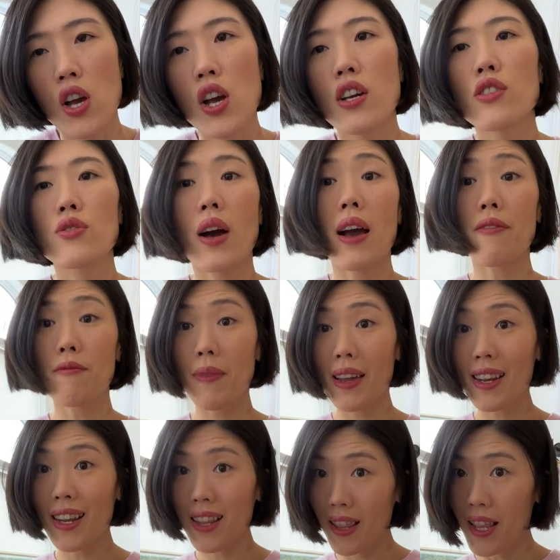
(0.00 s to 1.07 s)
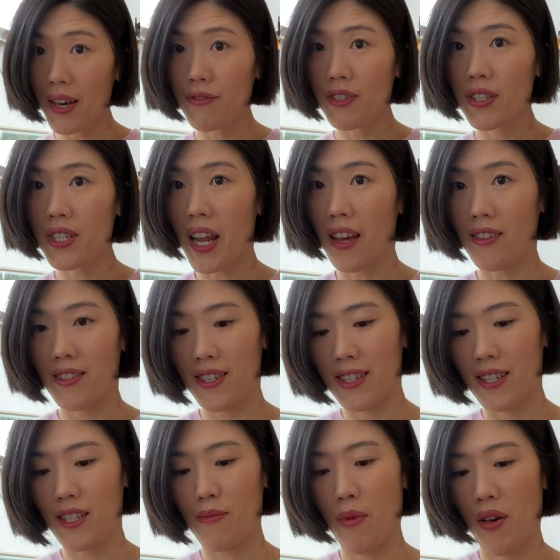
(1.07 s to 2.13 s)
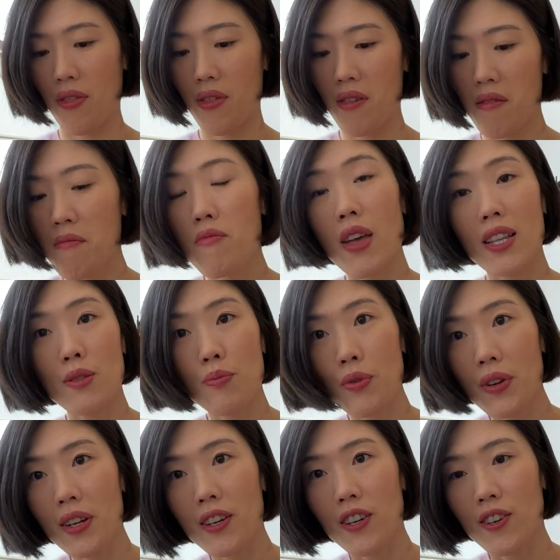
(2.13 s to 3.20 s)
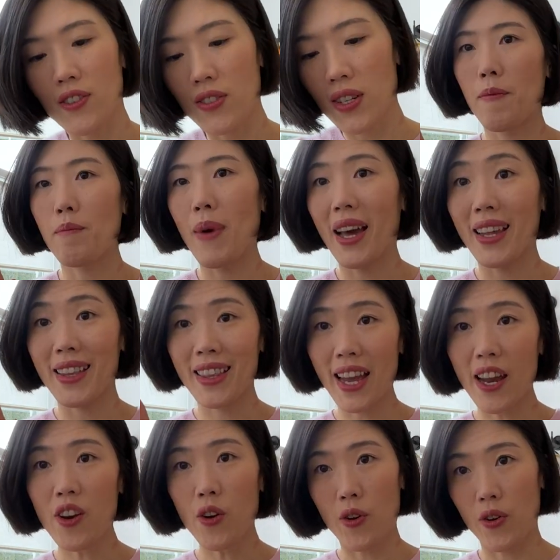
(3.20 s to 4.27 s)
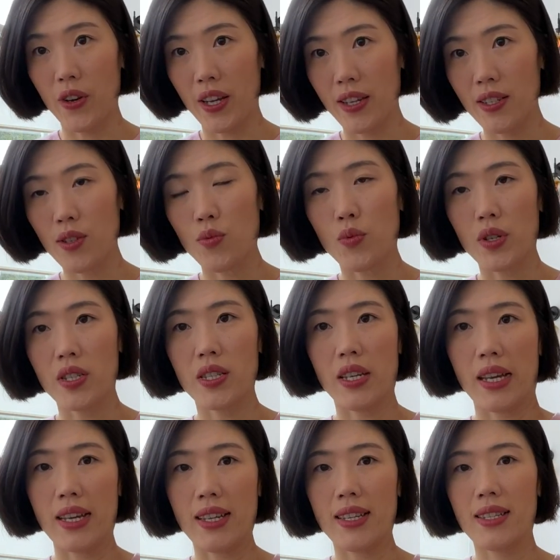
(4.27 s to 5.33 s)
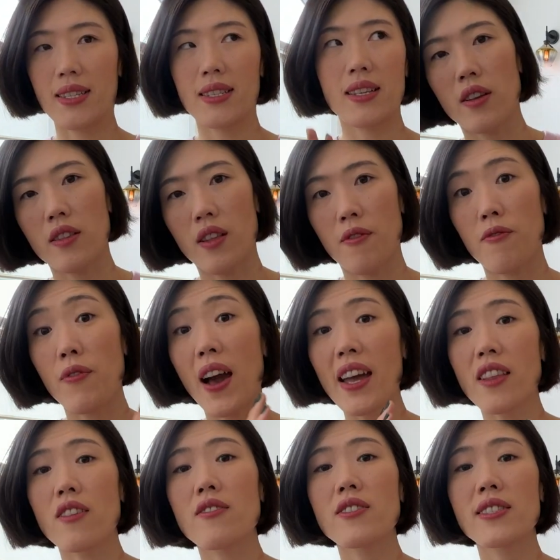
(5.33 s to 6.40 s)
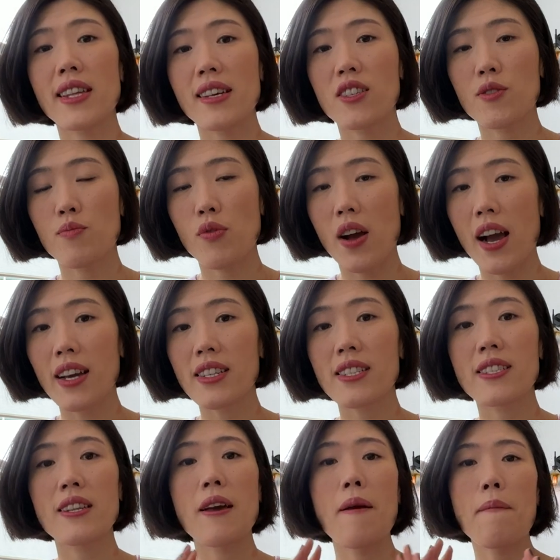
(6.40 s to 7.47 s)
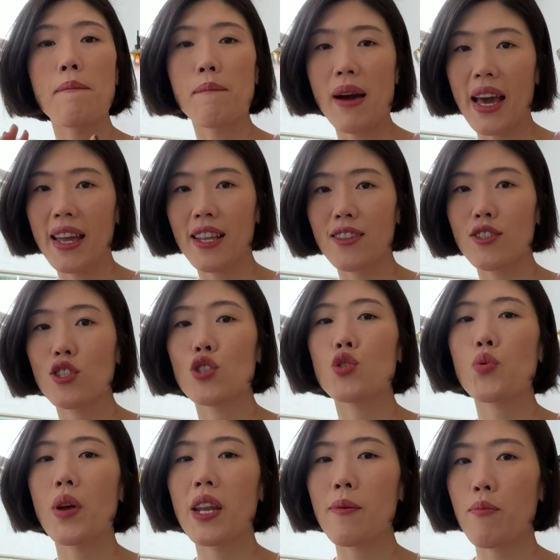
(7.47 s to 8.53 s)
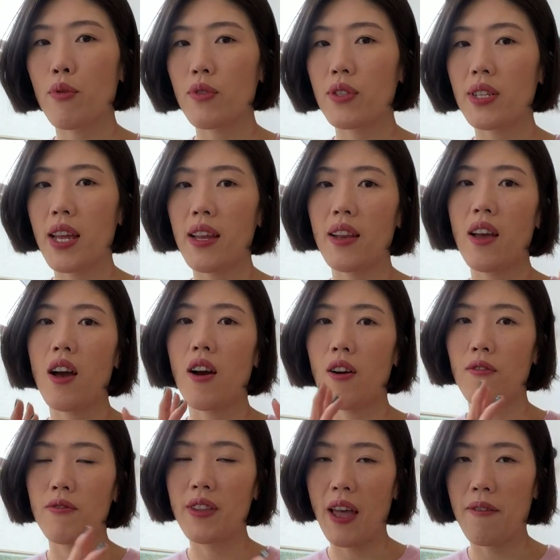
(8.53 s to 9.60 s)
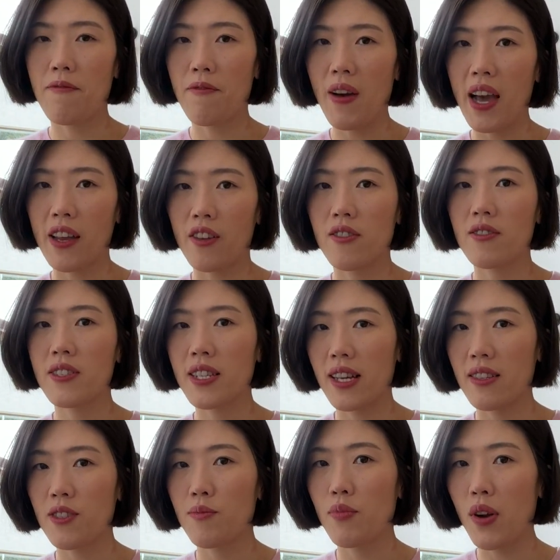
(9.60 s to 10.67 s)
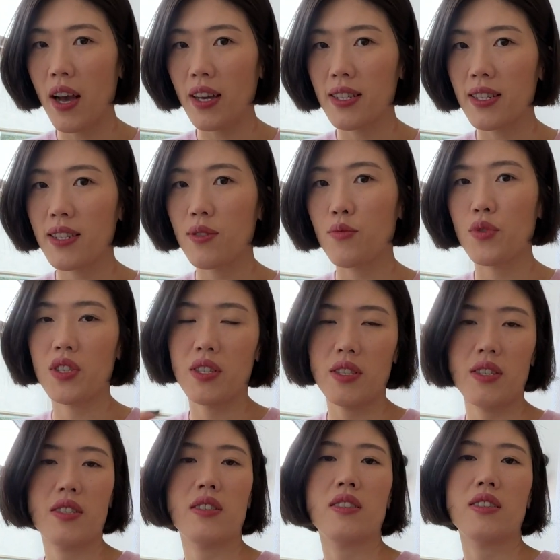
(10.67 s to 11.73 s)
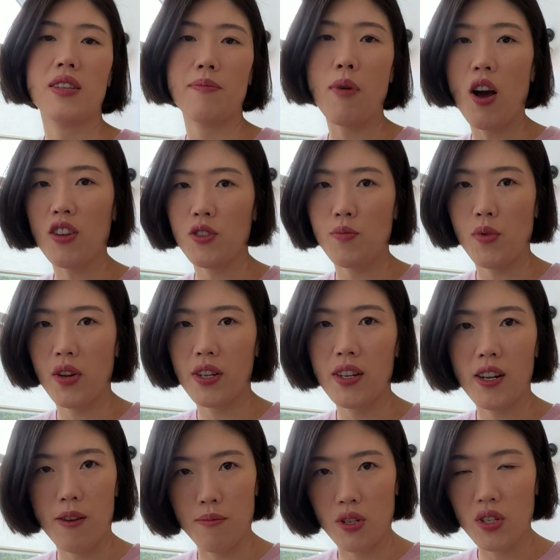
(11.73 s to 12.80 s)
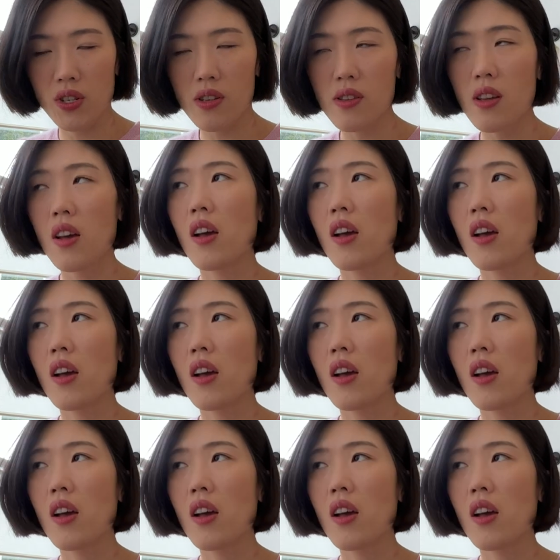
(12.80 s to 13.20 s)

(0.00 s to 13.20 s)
So I've made 11 sales this month. That's pretty good. My net earnings, which is the final sales price minus 20% of that final sales price, which is the Poshmark commission,